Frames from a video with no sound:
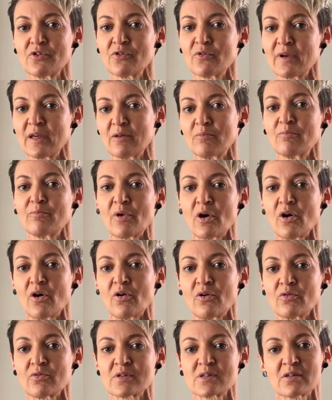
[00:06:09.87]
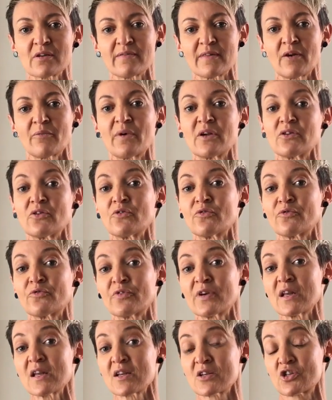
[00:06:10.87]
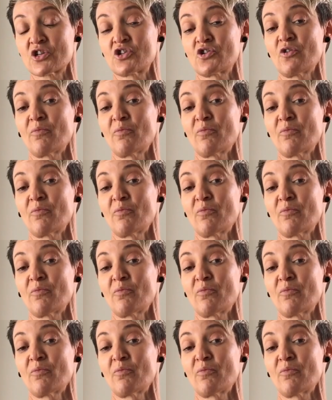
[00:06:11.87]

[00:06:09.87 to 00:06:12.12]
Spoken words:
you in bowls so that when you finish